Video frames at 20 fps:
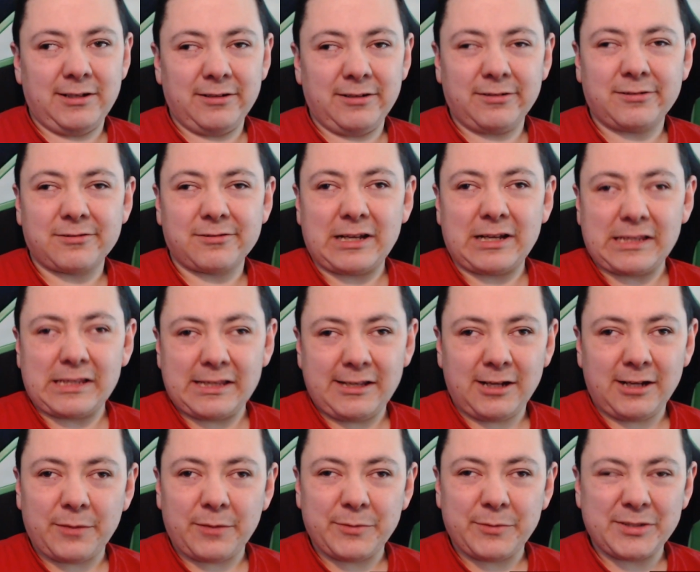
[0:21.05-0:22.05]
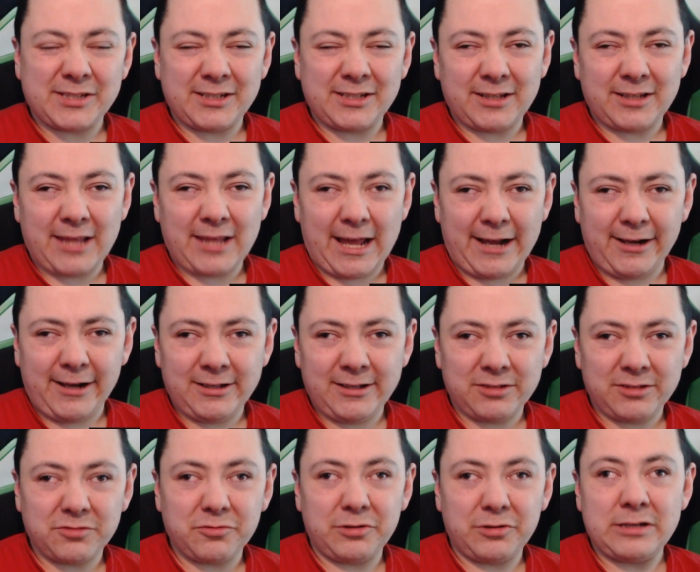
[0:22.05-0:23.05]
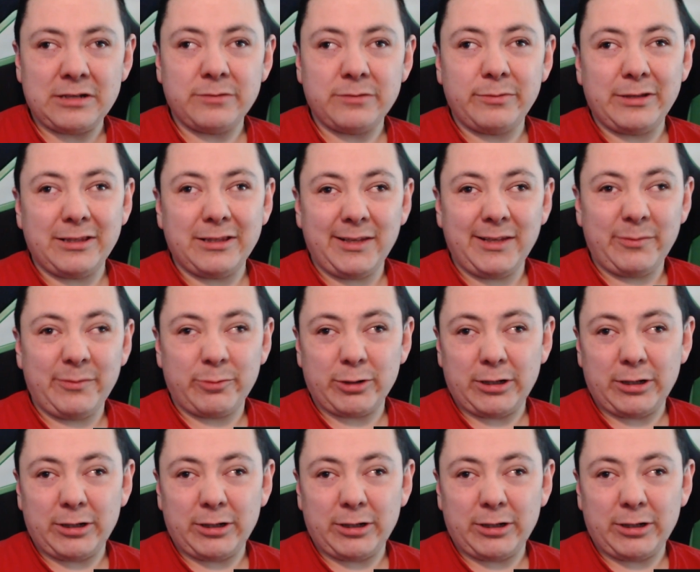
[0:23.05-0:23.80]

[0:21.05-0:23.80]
directly opposite to that is going to be Libra.